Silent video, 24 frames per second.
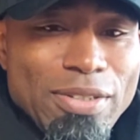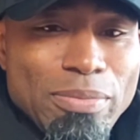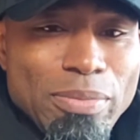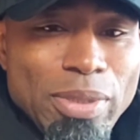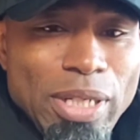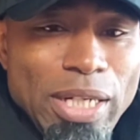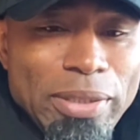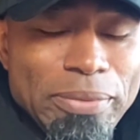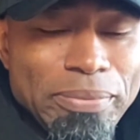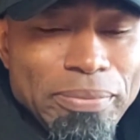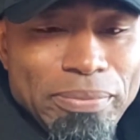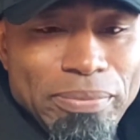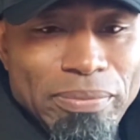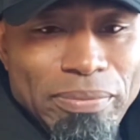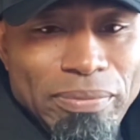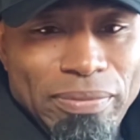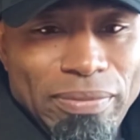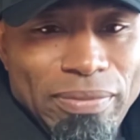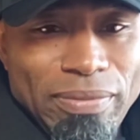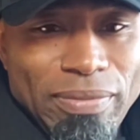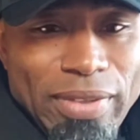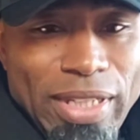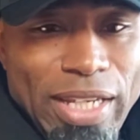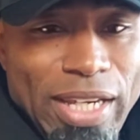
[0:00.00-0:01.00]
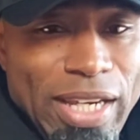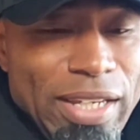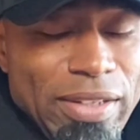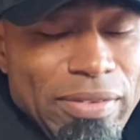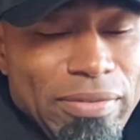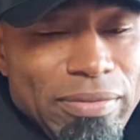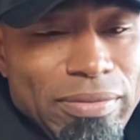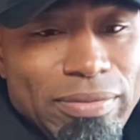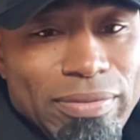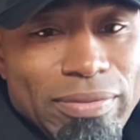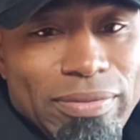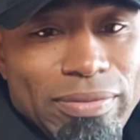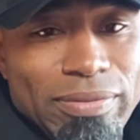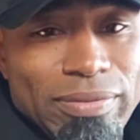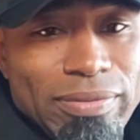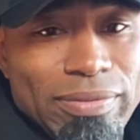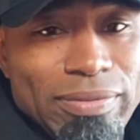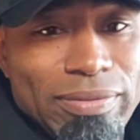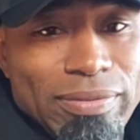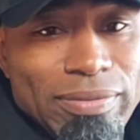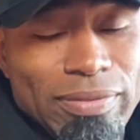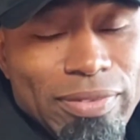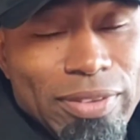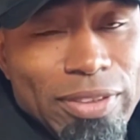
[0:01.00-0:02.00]
But hey,
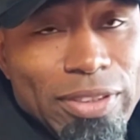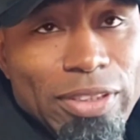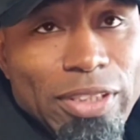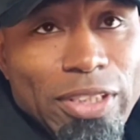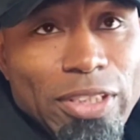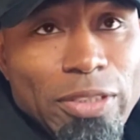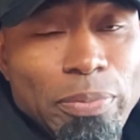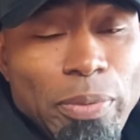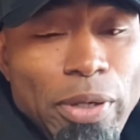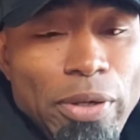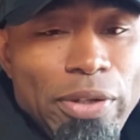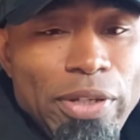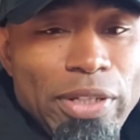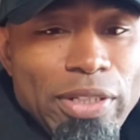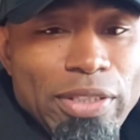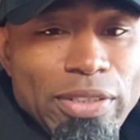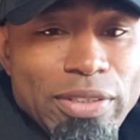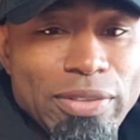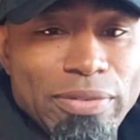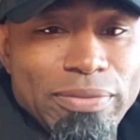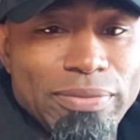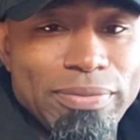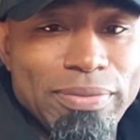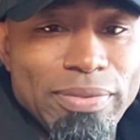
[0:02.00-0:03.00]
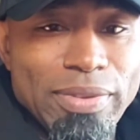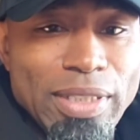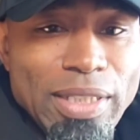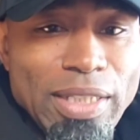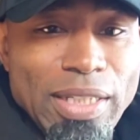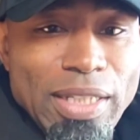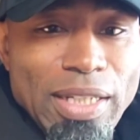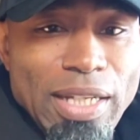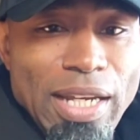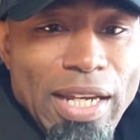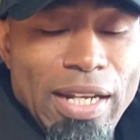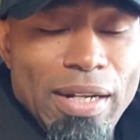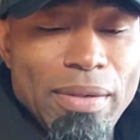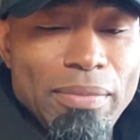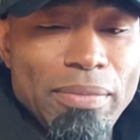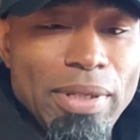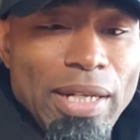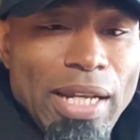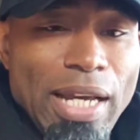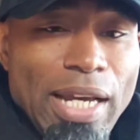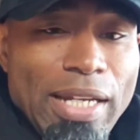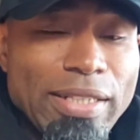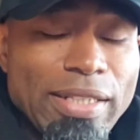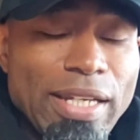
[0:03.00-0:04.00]
it's an experience, and I'm
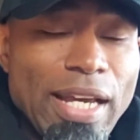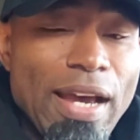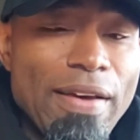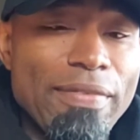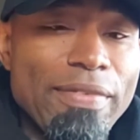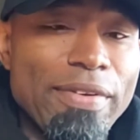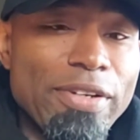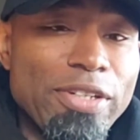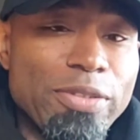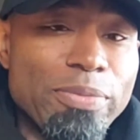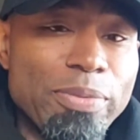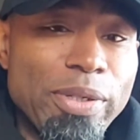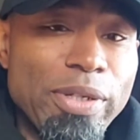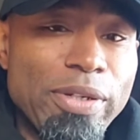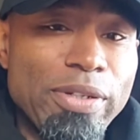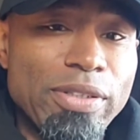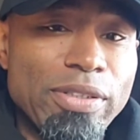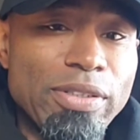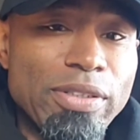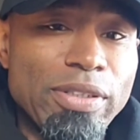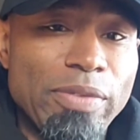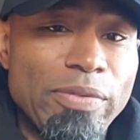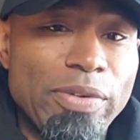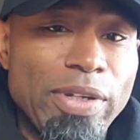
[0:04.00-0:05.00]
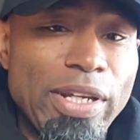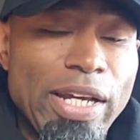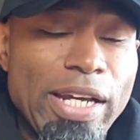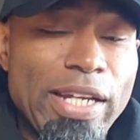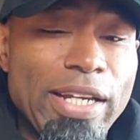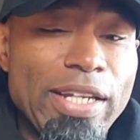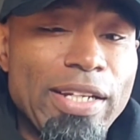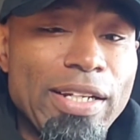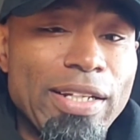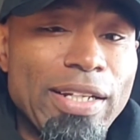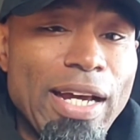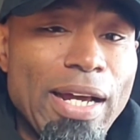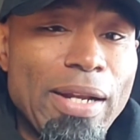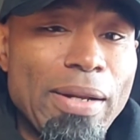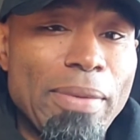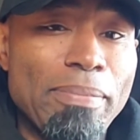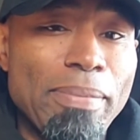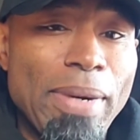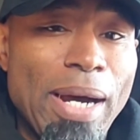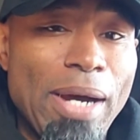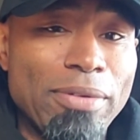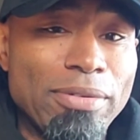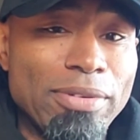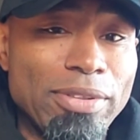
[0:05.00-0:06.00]
glad to have the experience. I mean, I get a lot of
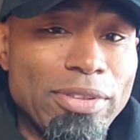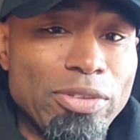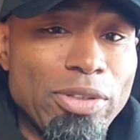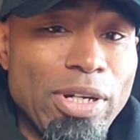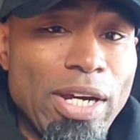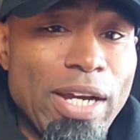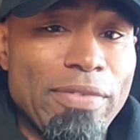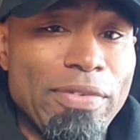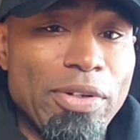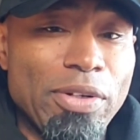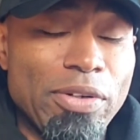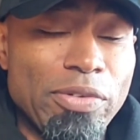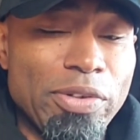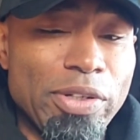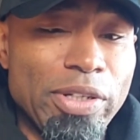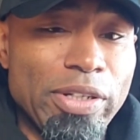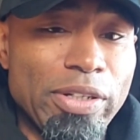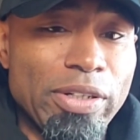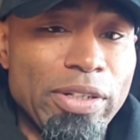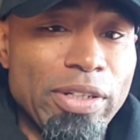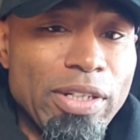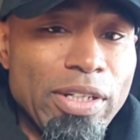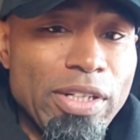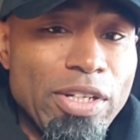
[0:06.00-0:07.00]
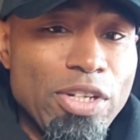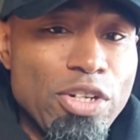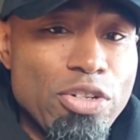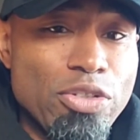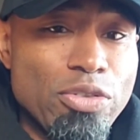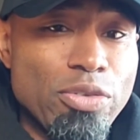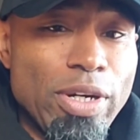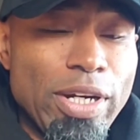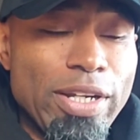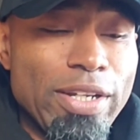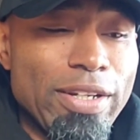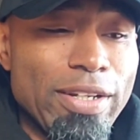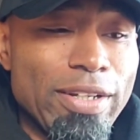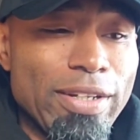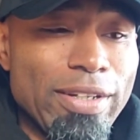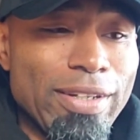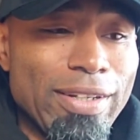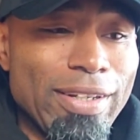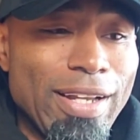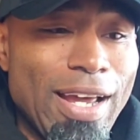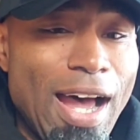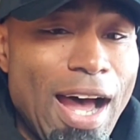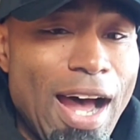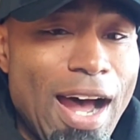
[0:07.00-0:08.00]
mountain driving over here, so I get a
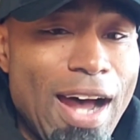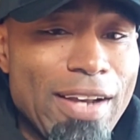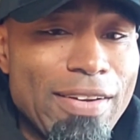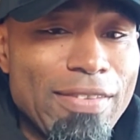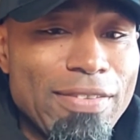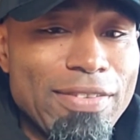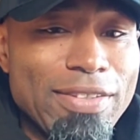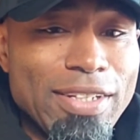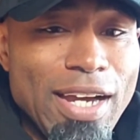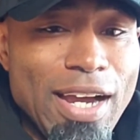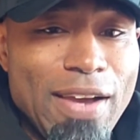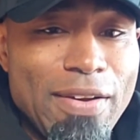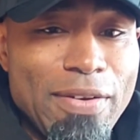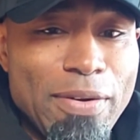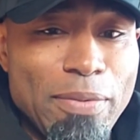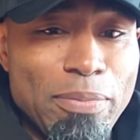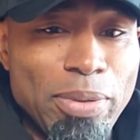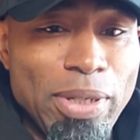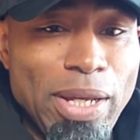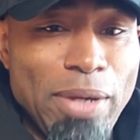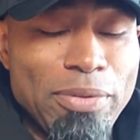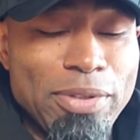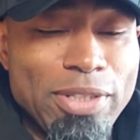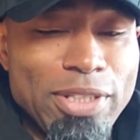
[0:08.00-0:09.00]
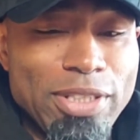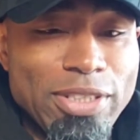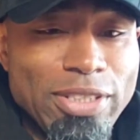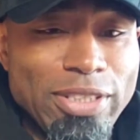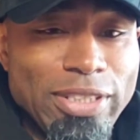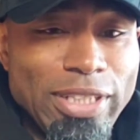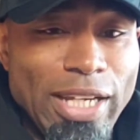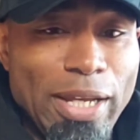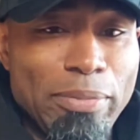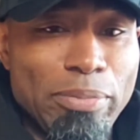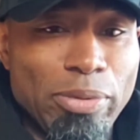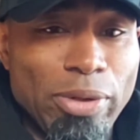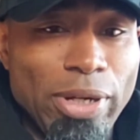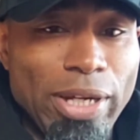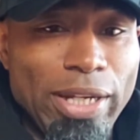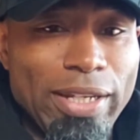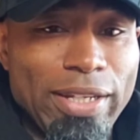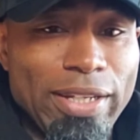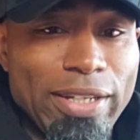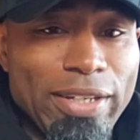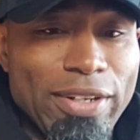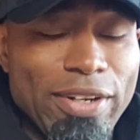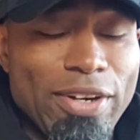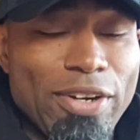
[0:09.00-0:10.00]
lot of time to play with this Jake brake
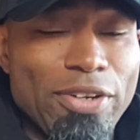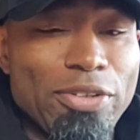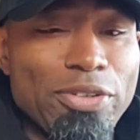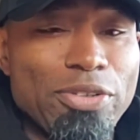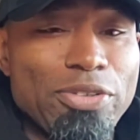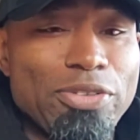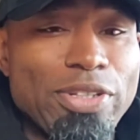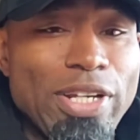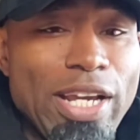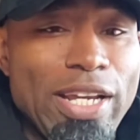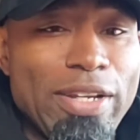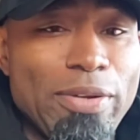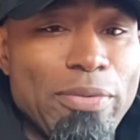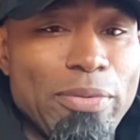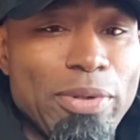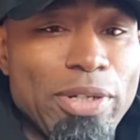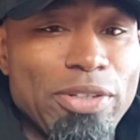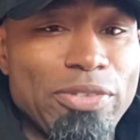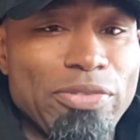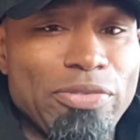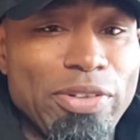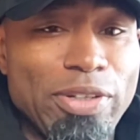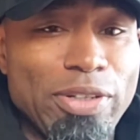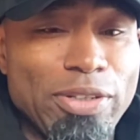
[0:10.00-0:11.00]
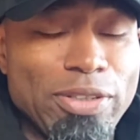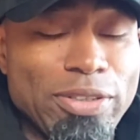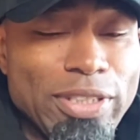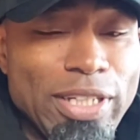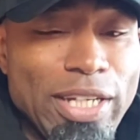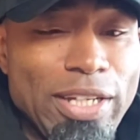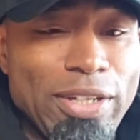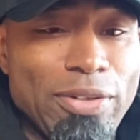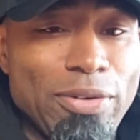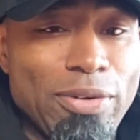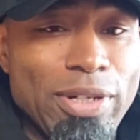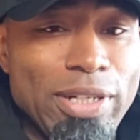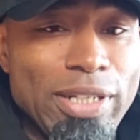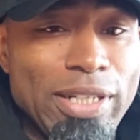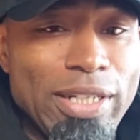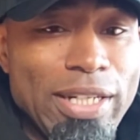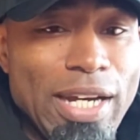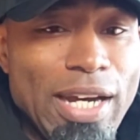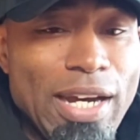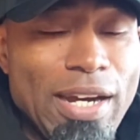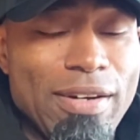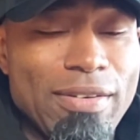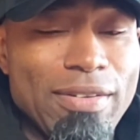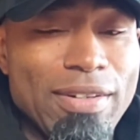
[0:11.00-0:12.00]
and get an understanding what it feels like going
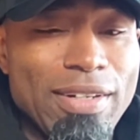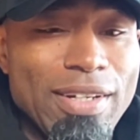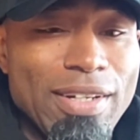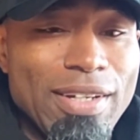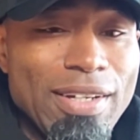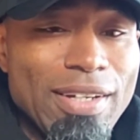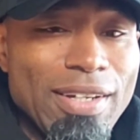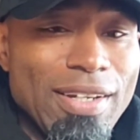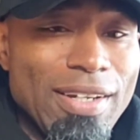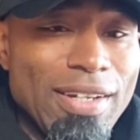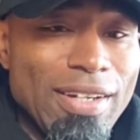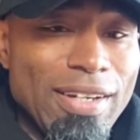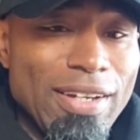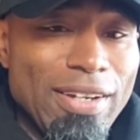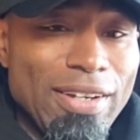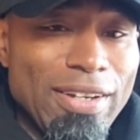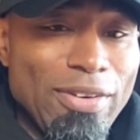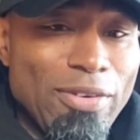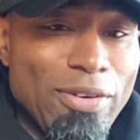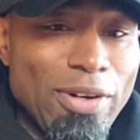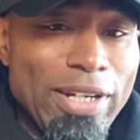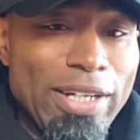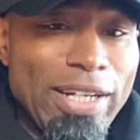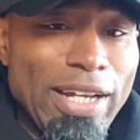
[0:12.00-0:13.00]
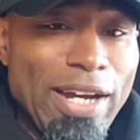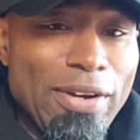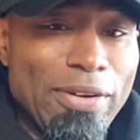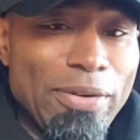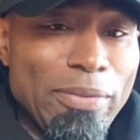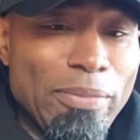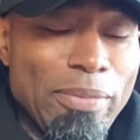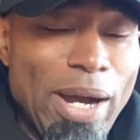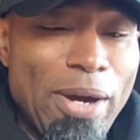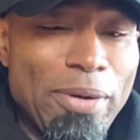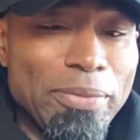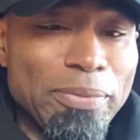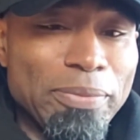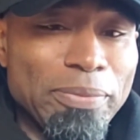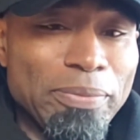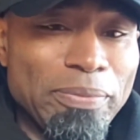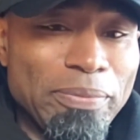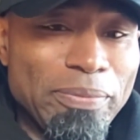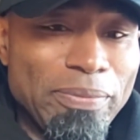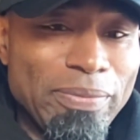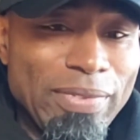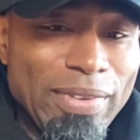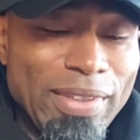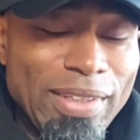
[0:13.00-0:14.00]
down the mountain
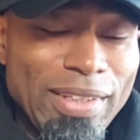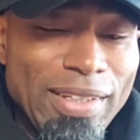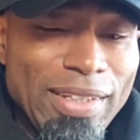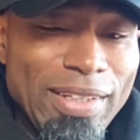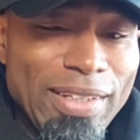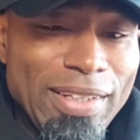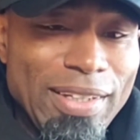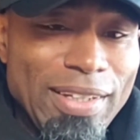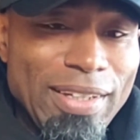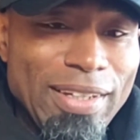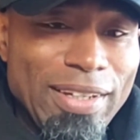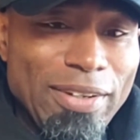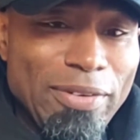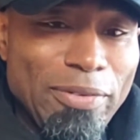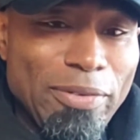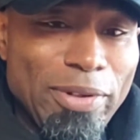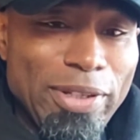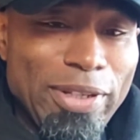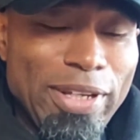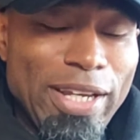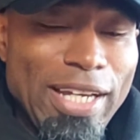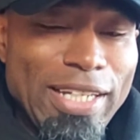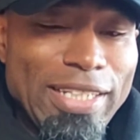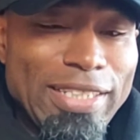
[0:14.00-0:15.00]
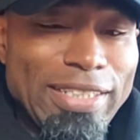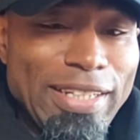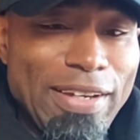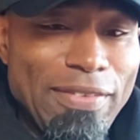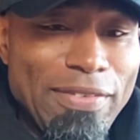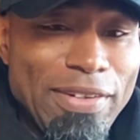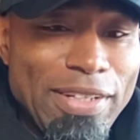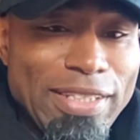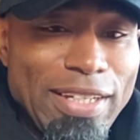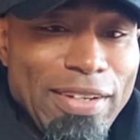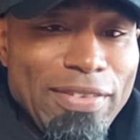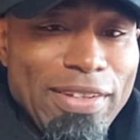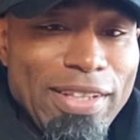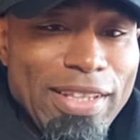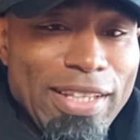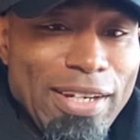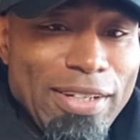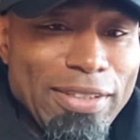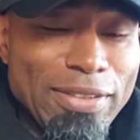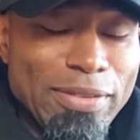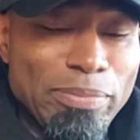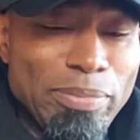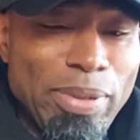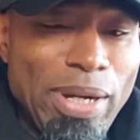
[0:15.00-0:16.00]
when you got
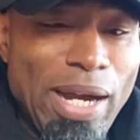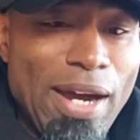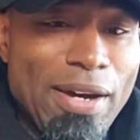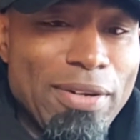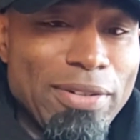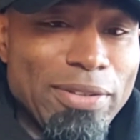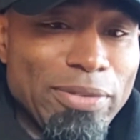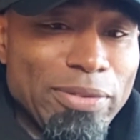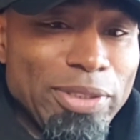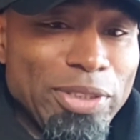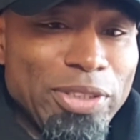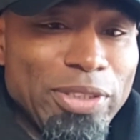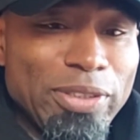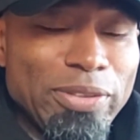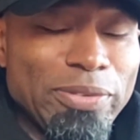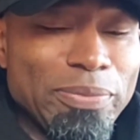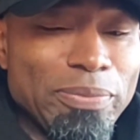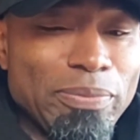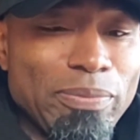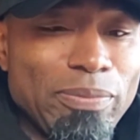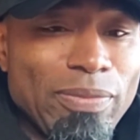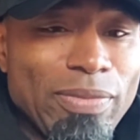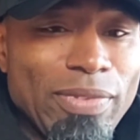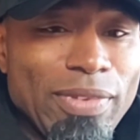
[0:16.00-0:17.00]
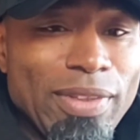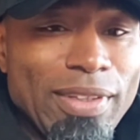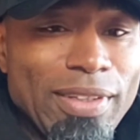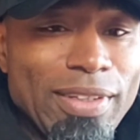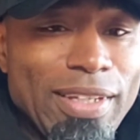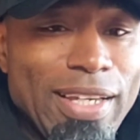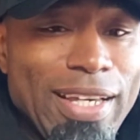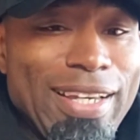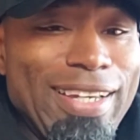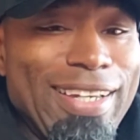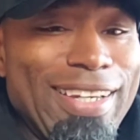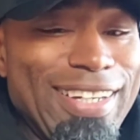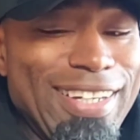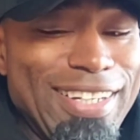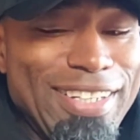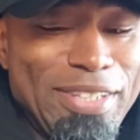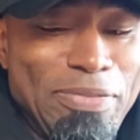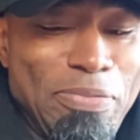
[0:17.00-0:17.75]
77,000 pounds with you. And